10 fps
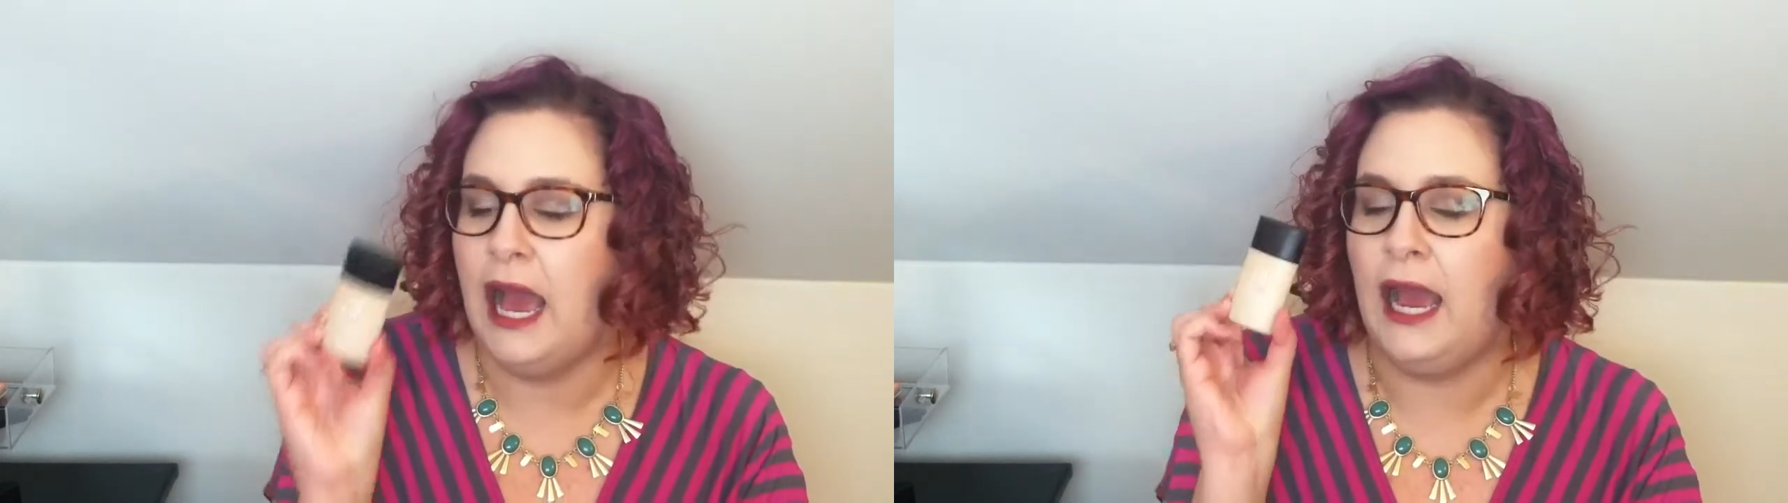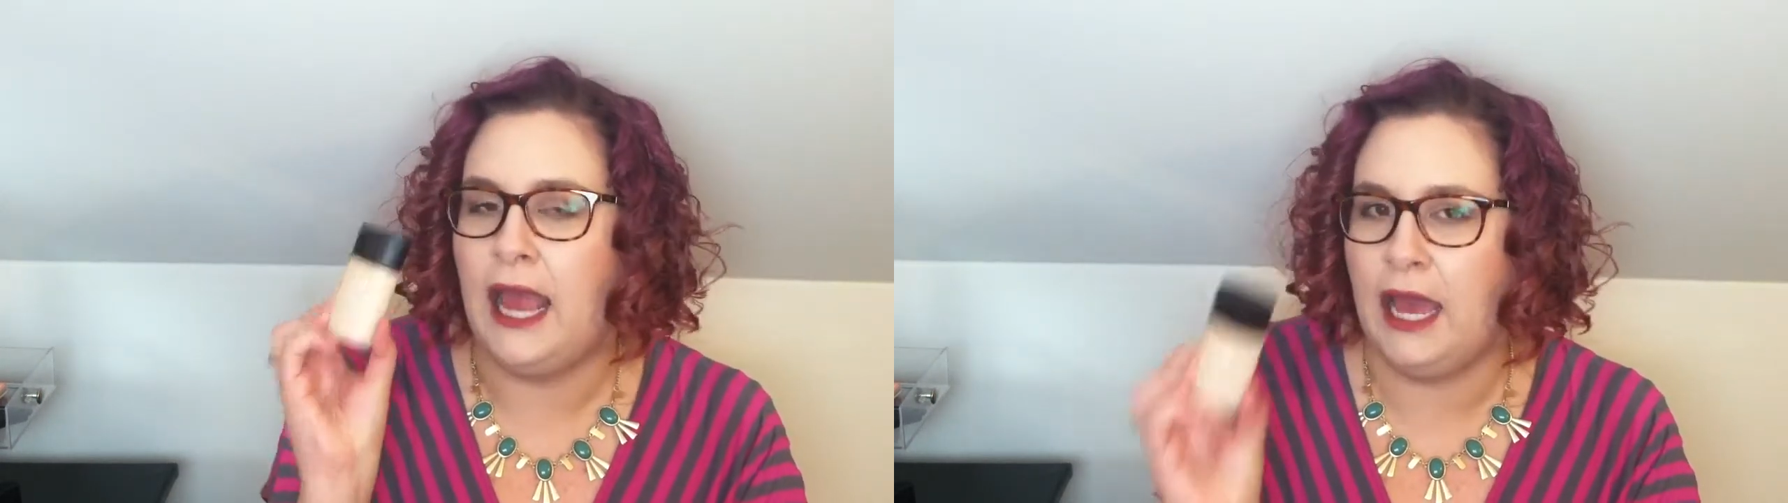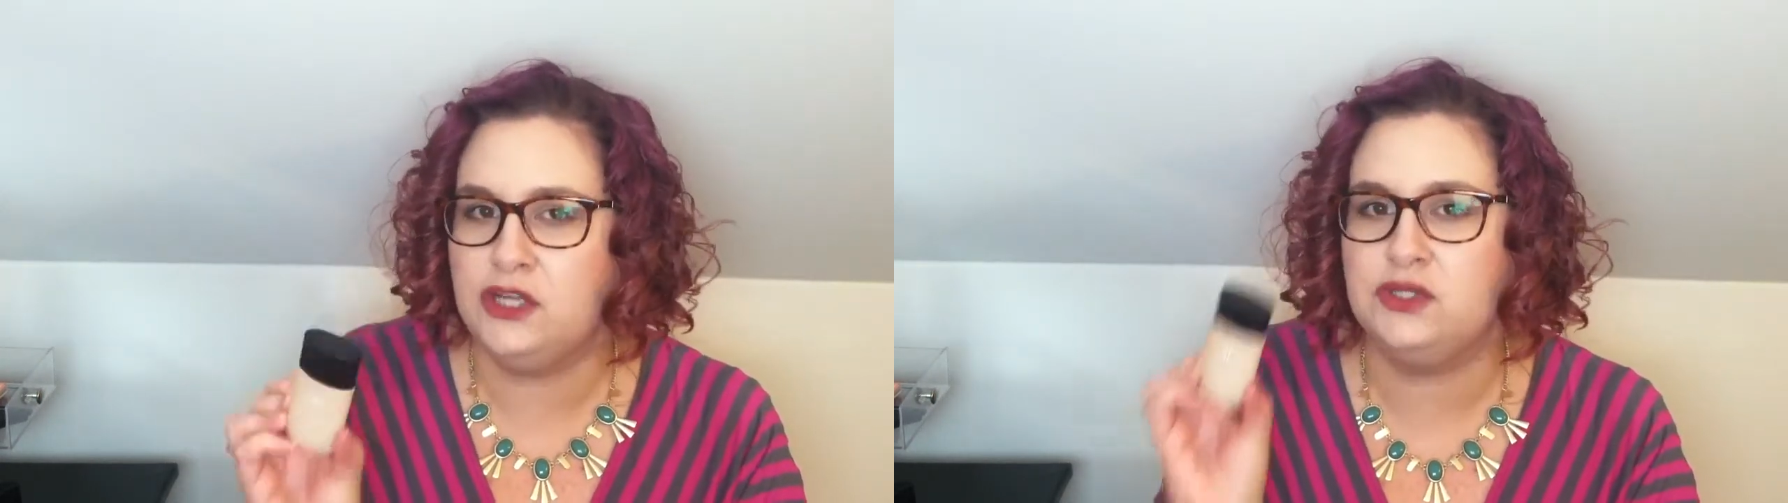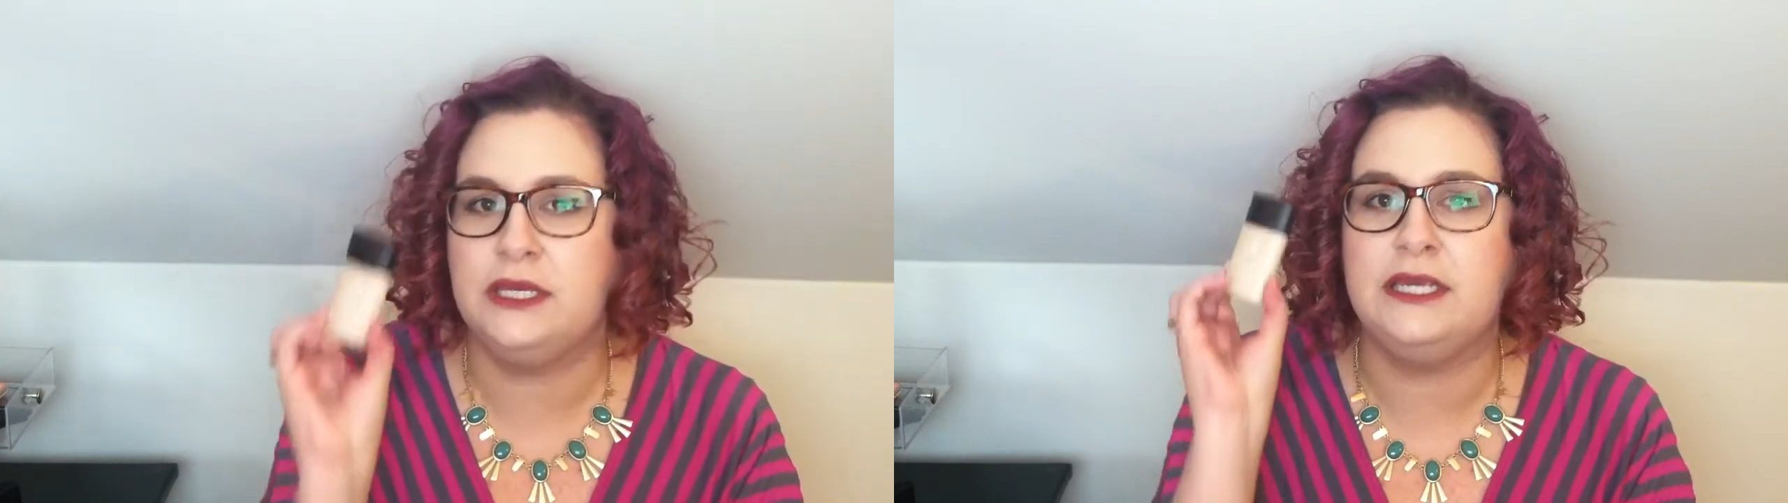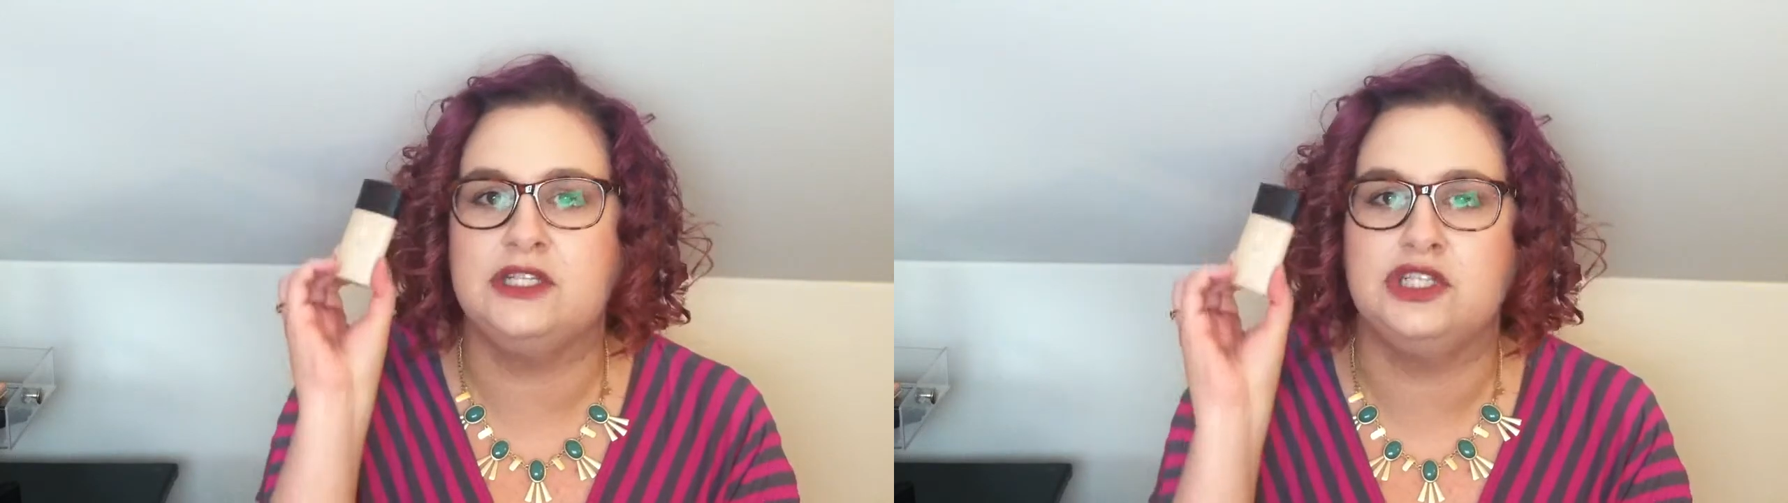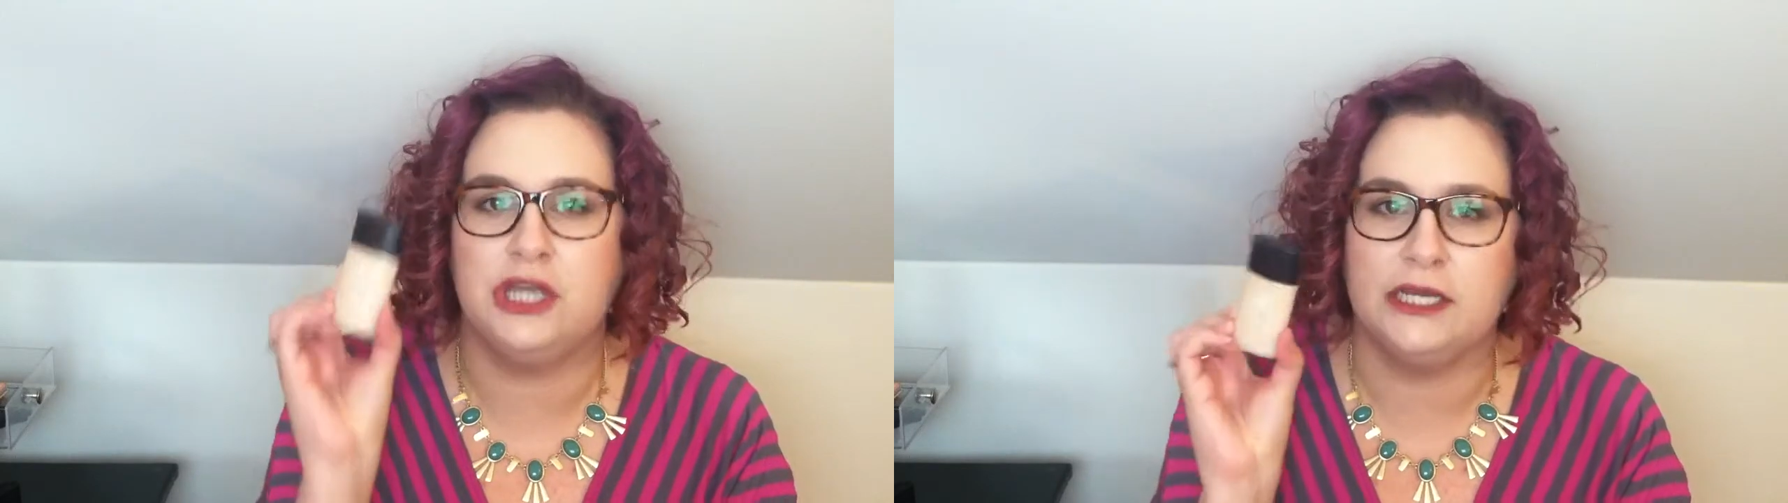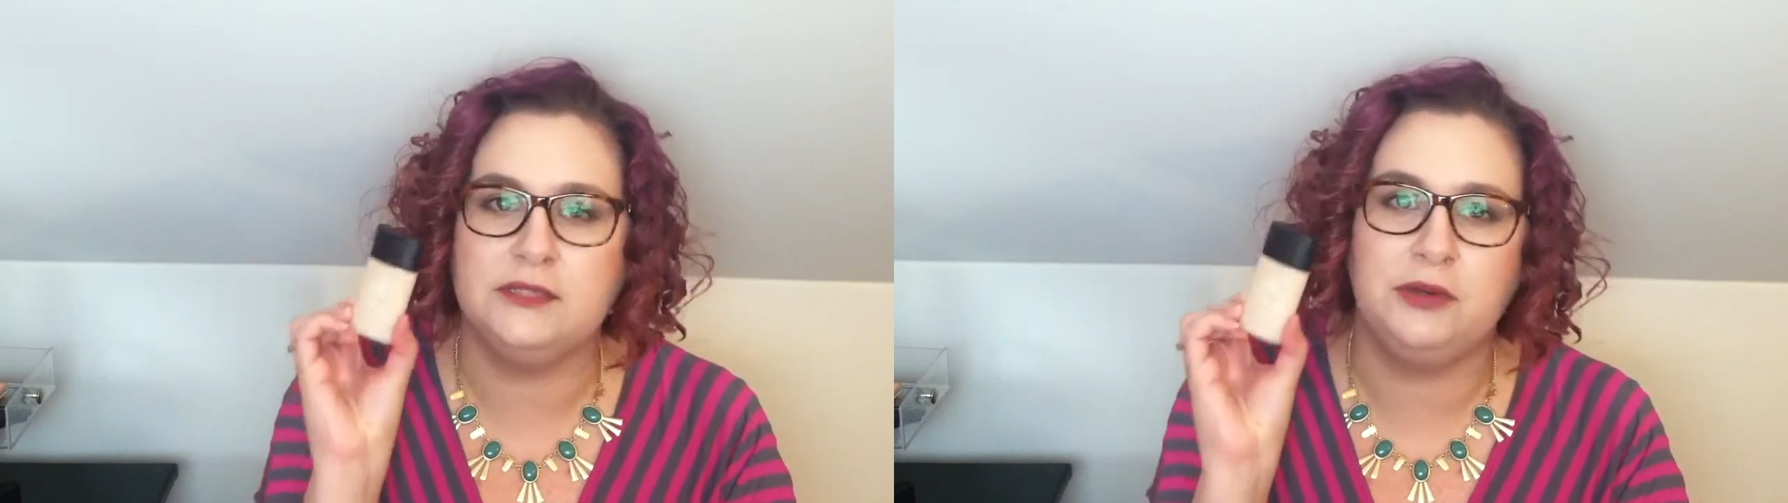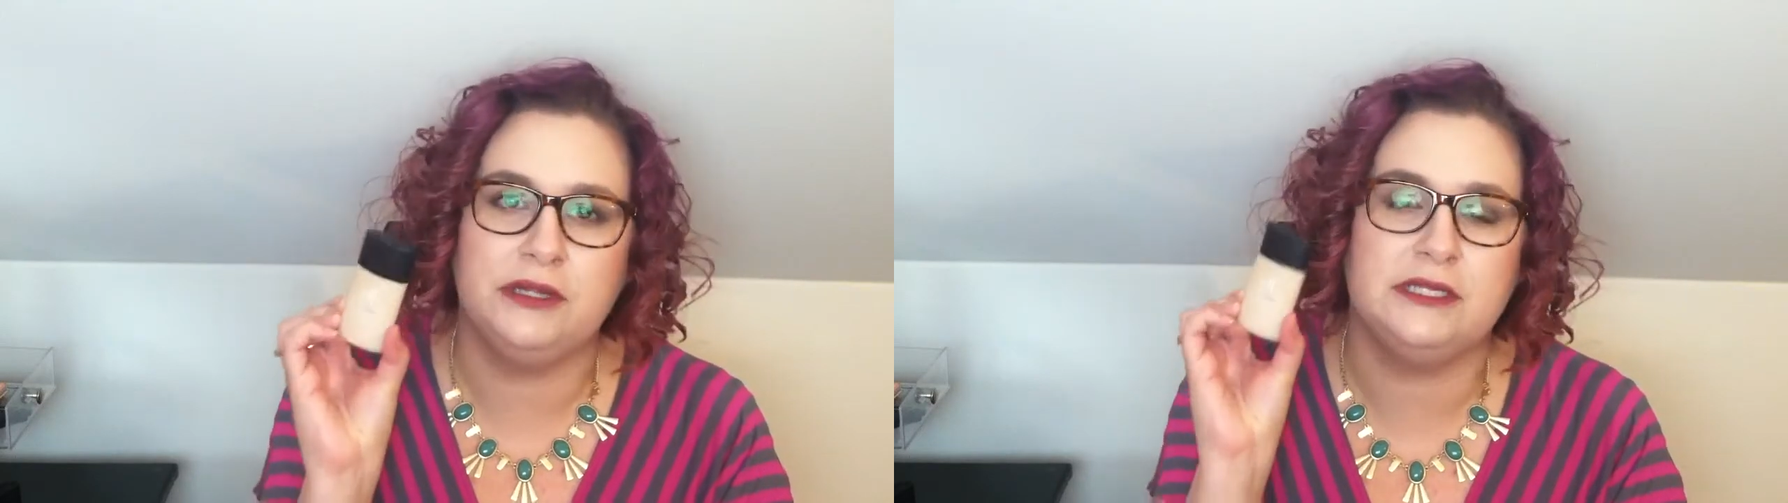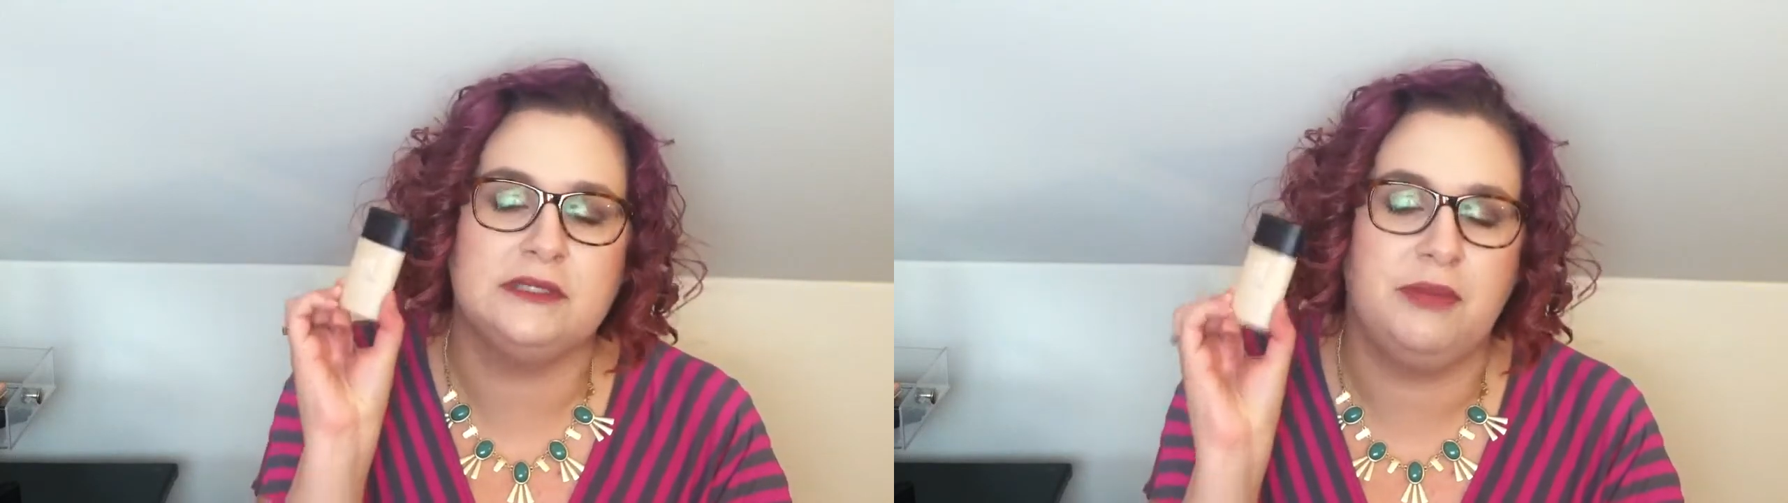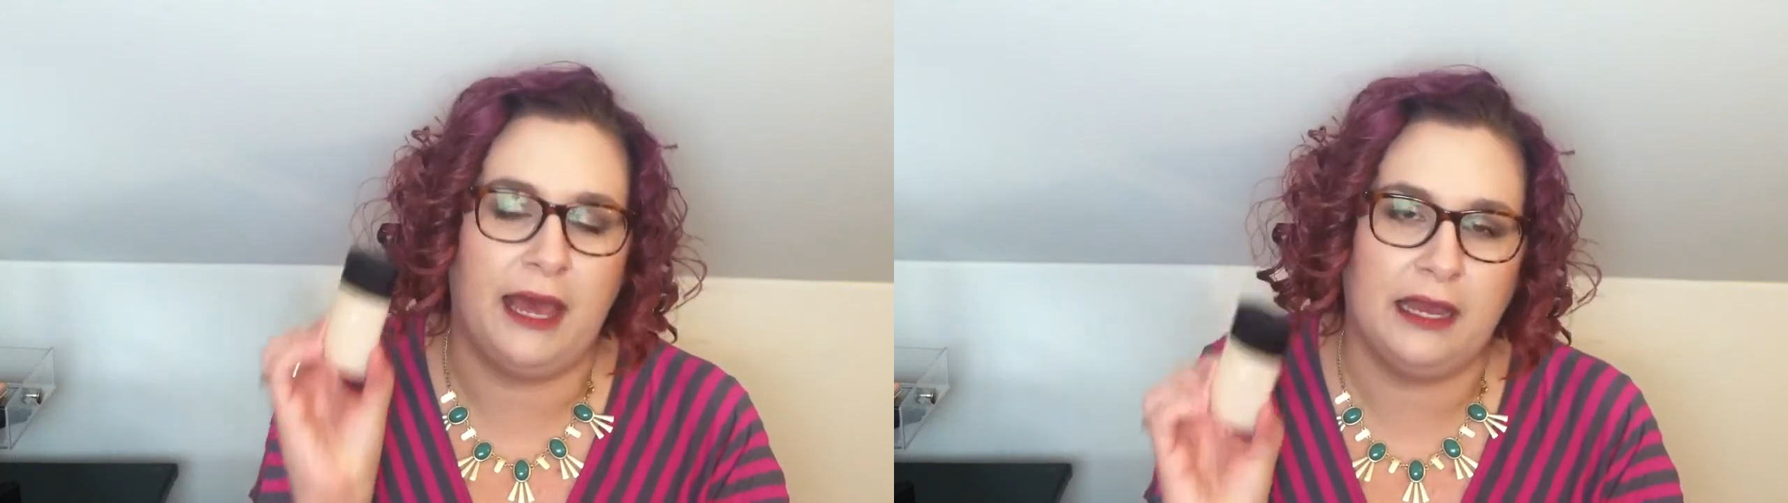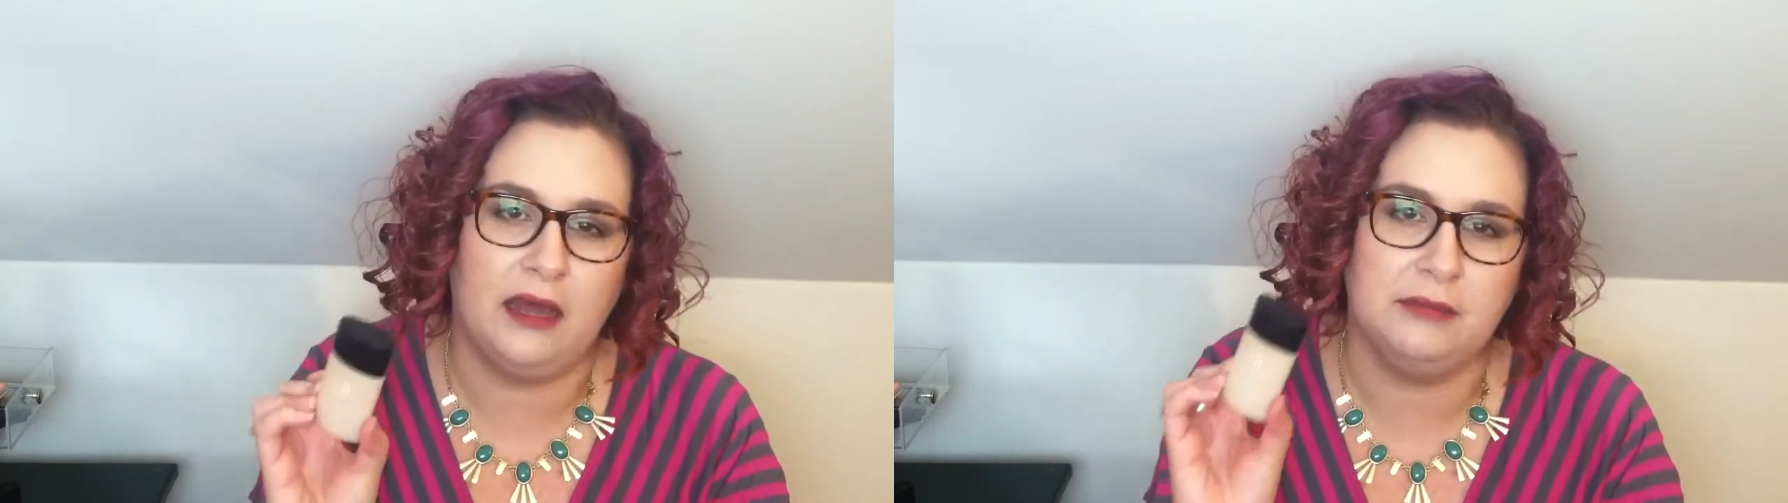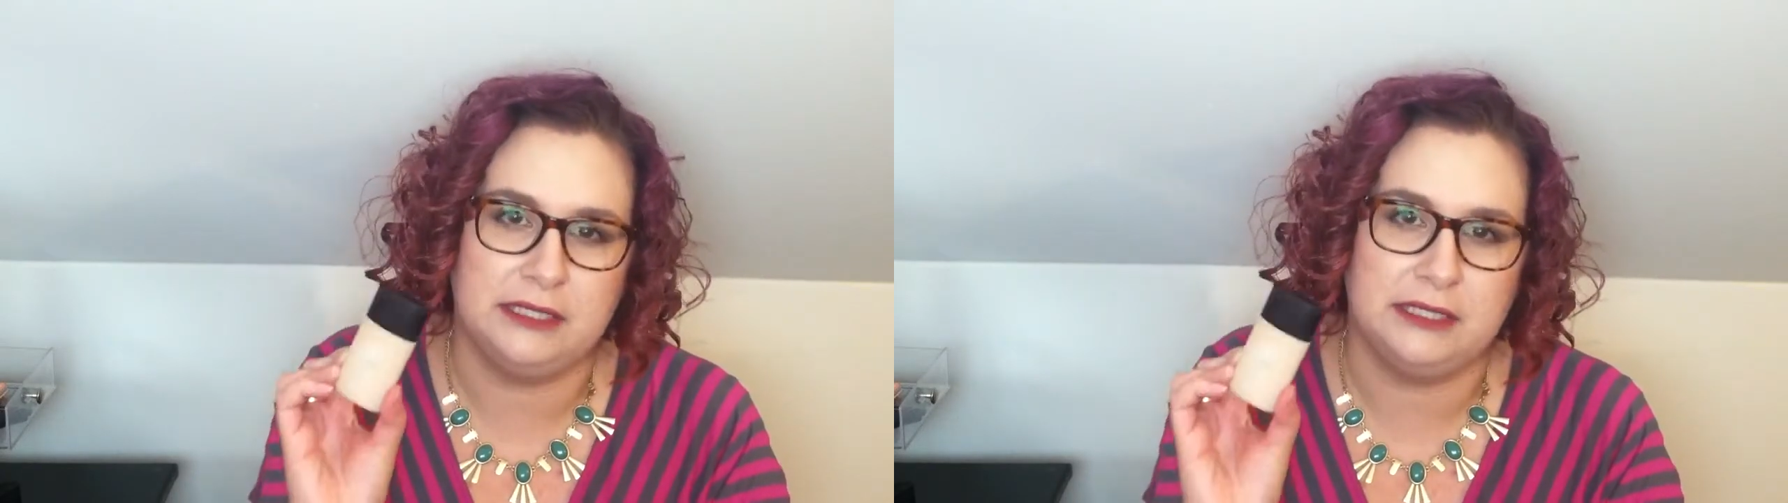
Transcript: I actually just put this back on